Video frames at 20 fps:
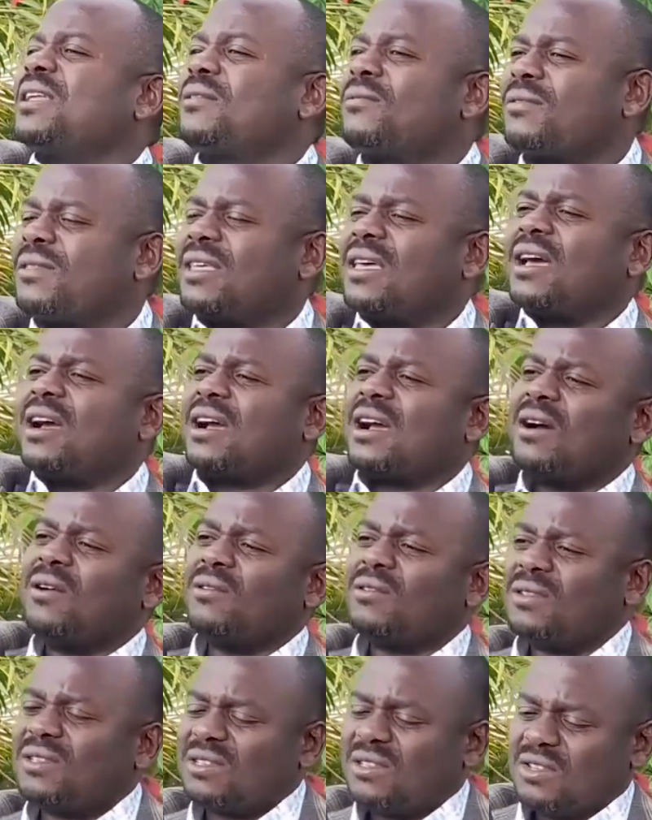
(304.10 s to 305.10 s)
money to their
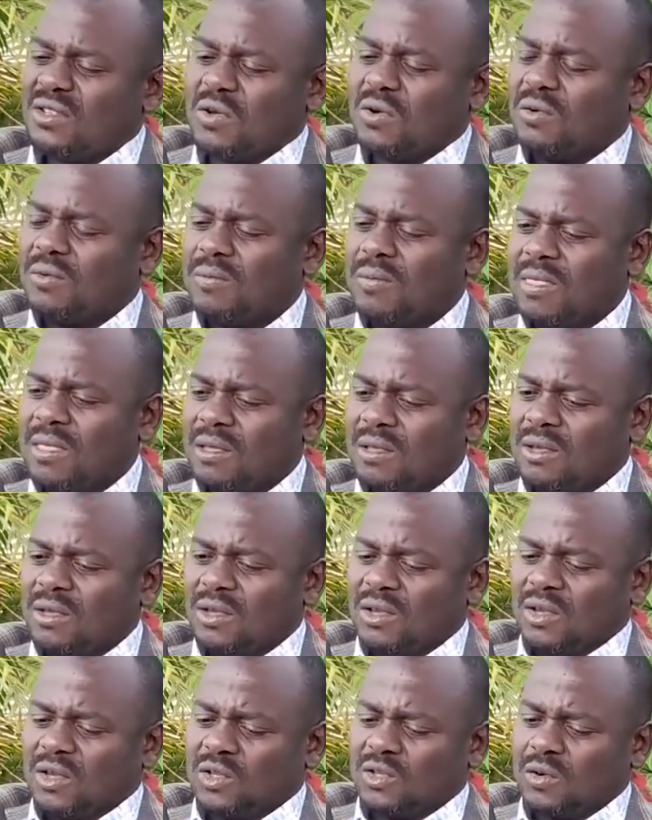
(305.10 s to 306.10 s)
accounts. No.
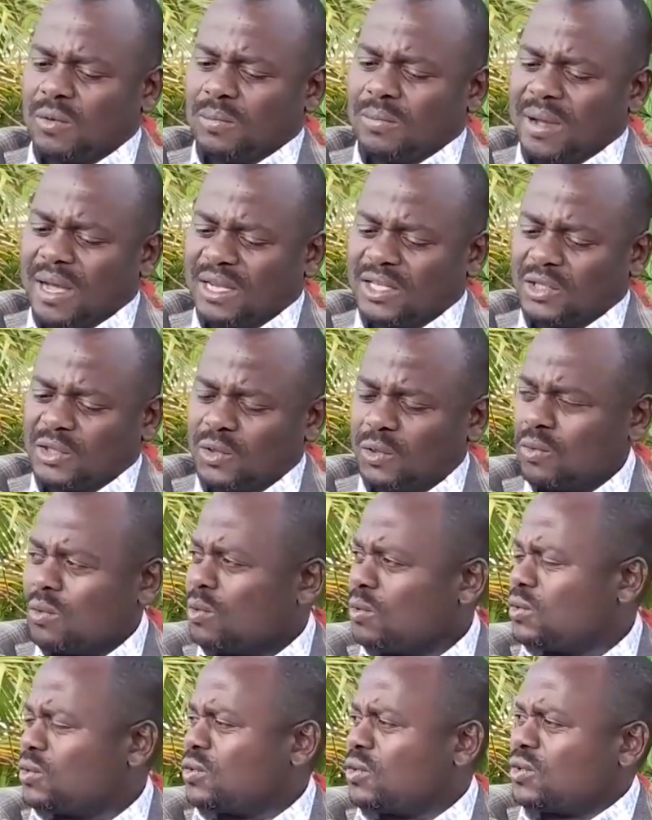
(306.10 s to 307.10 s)
So banks should
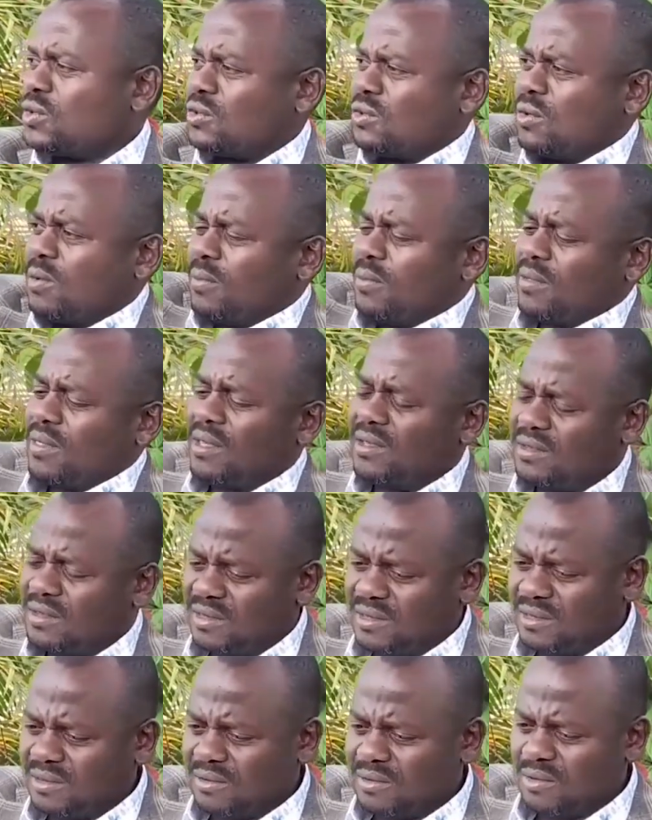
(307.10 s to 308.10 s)
also stop
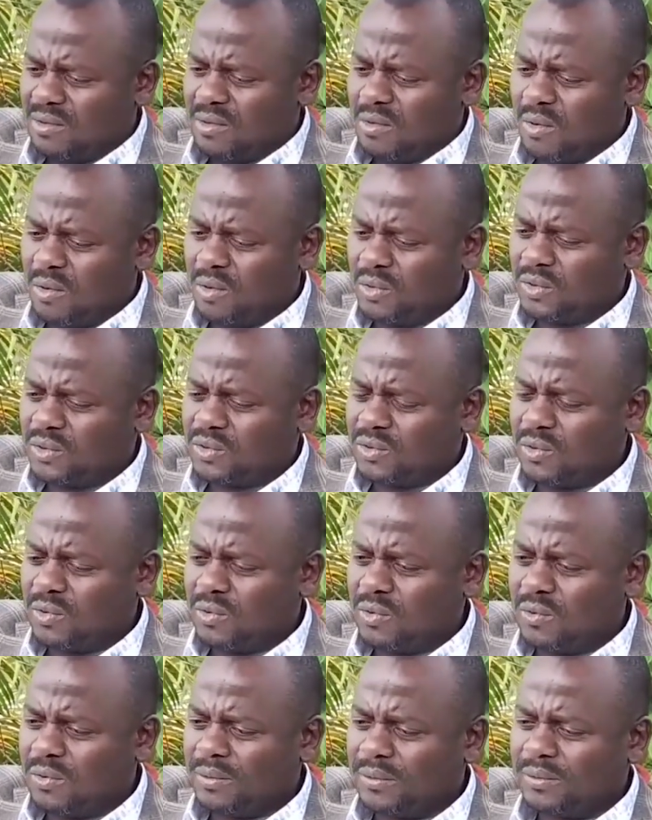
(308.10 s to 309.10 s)
this.
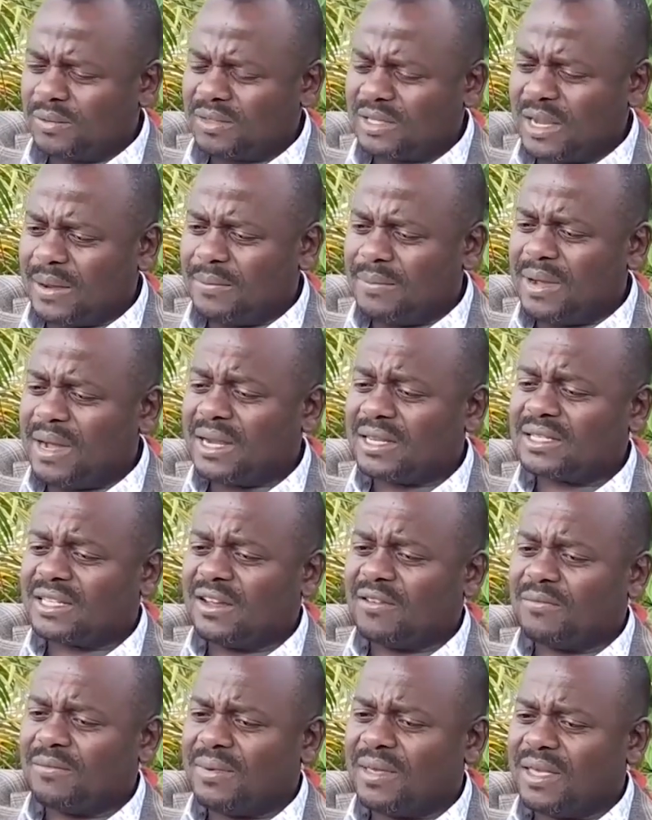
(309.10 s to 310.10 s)
Also, some banks
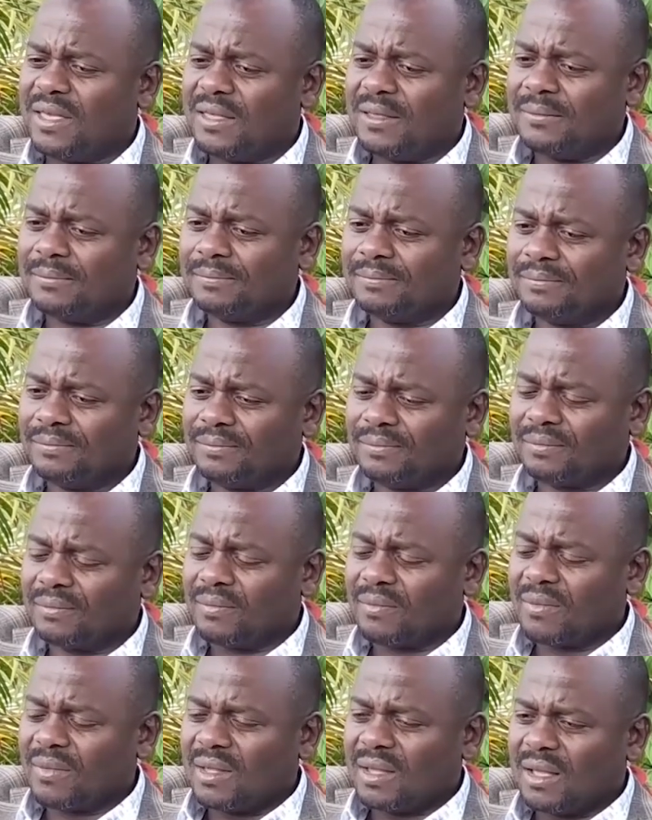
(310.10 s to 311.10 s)
have been
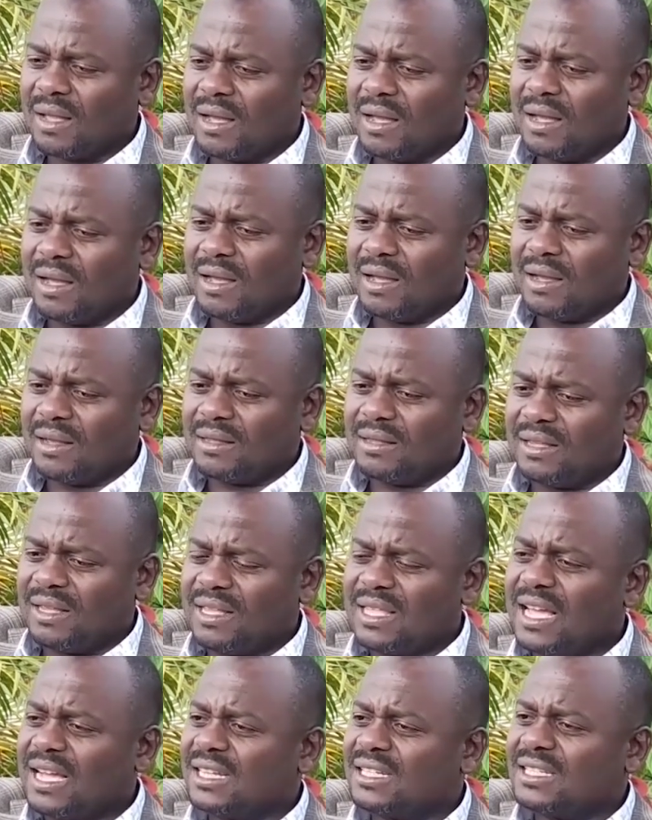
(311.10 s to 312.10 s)
uh,
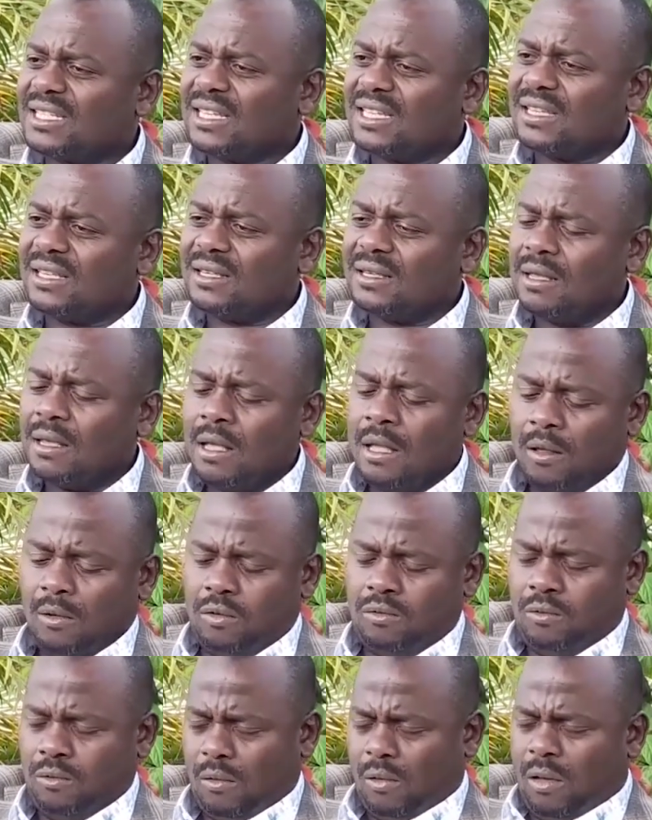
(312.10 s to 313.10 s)
deducting
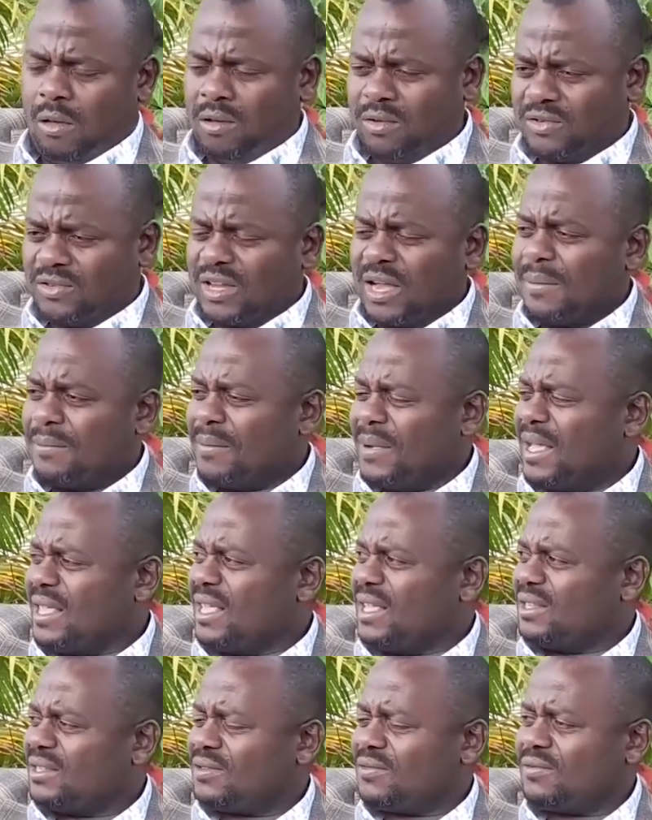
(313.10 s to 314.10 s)
some
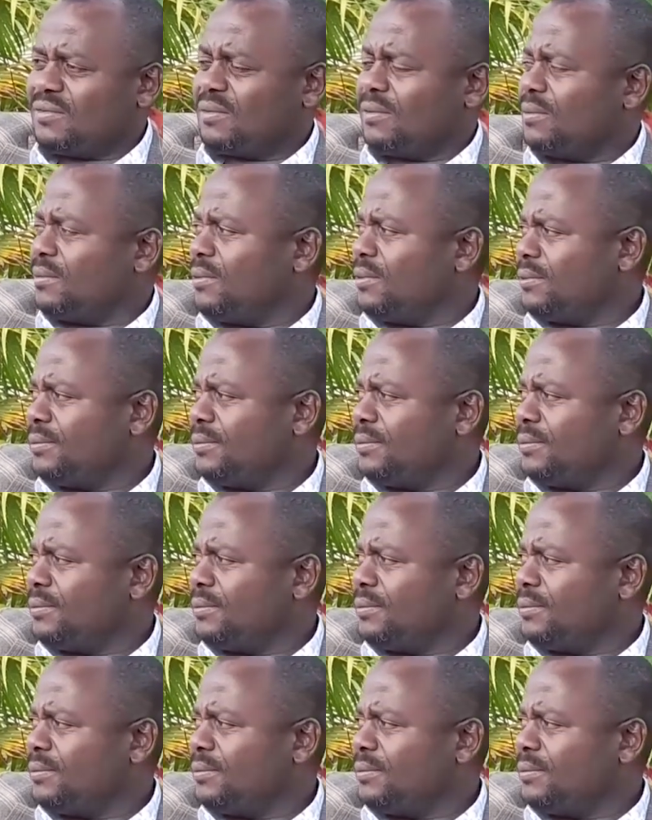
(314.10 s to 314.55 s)
monies from,